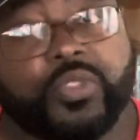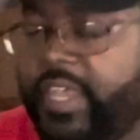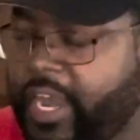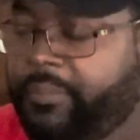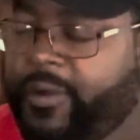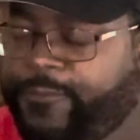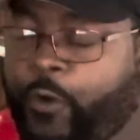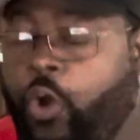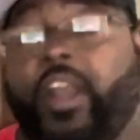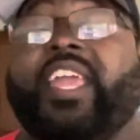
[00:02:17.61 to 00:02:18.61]
Number
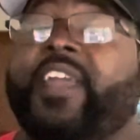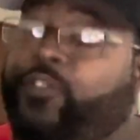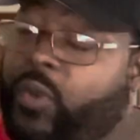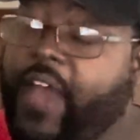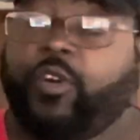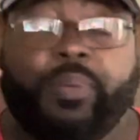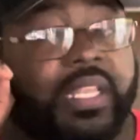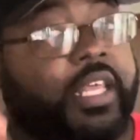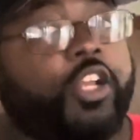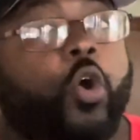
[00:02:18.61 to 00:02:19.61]
four, if you have a
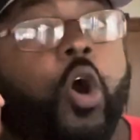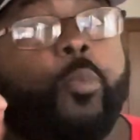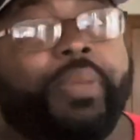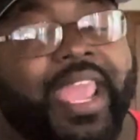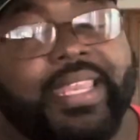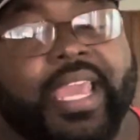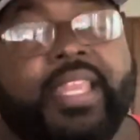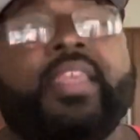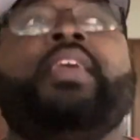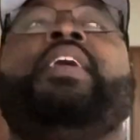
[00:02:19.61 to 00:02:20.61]
political opinion,